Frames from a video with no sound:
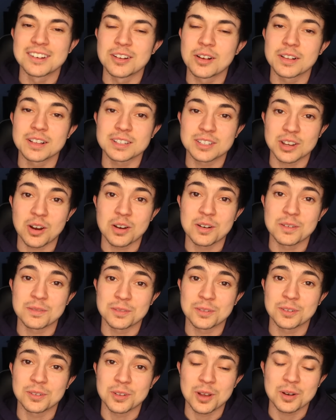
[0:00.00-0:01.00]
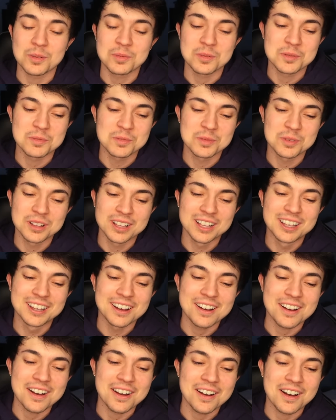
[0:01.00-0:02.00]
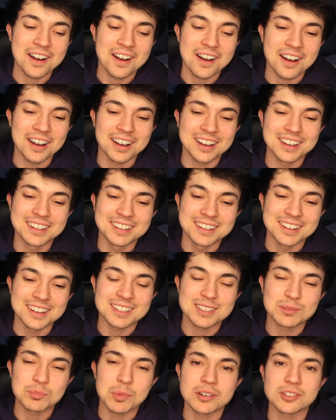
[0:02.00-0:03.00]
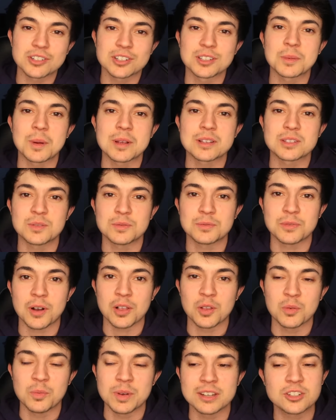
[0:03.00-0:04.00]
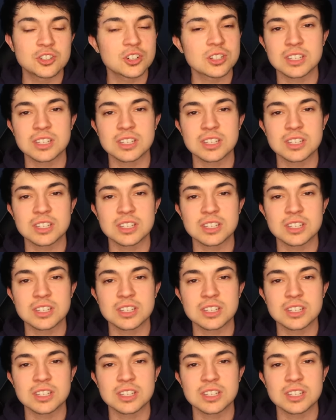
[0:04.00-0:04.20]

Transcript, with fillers: I know that's hard for a lot of people, uh, especially the ones who follow me.